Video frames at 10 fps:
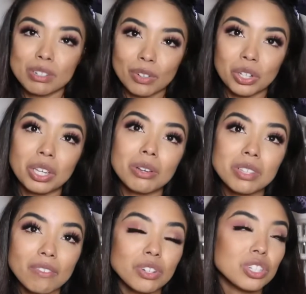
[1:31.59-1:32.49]
of all he goes
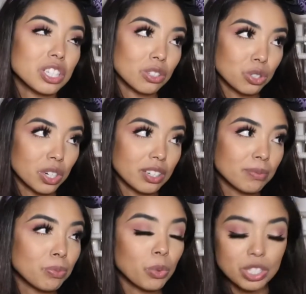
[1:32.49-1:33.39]
after children
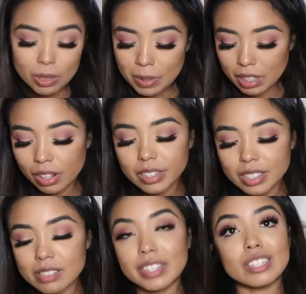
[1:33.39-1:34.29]
which i mean a lot of
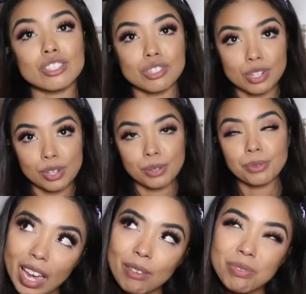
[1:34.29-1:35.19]
these villains
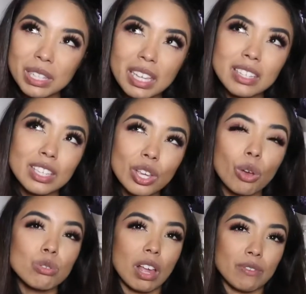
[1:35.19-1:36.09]
do i feel like he
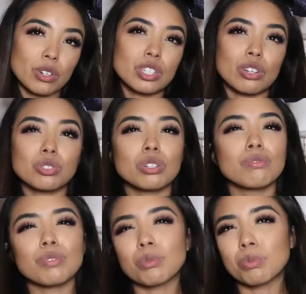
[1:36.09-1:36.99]
goes after children
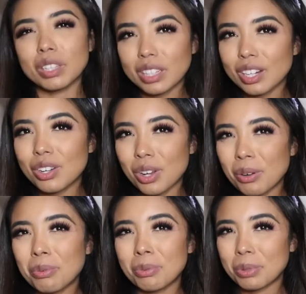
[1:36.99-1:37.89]
for really
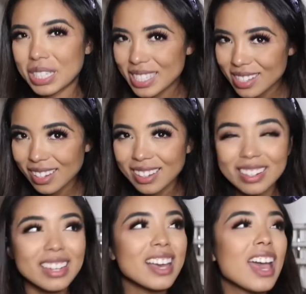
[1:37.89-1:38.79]
no reason